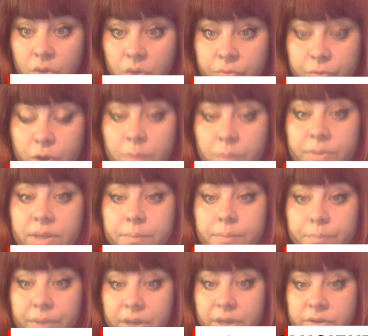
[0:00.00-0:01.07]
from the
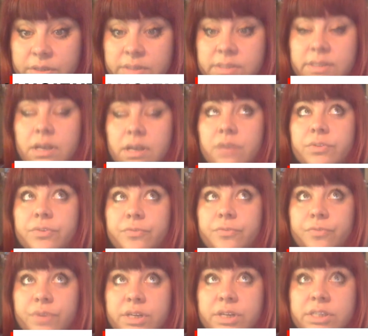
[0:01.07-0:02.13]
appearance of the
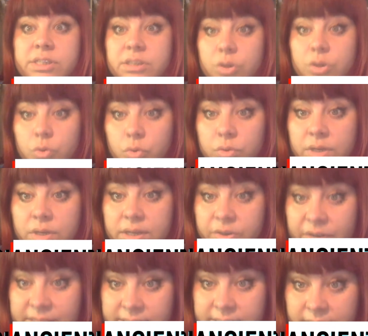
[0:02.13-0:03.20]
first lunar
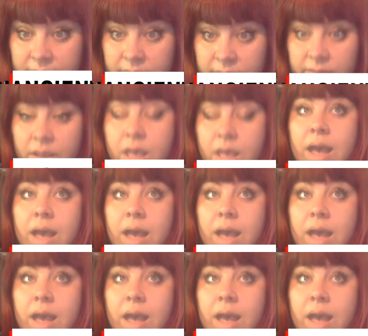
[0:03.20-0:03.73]
crescent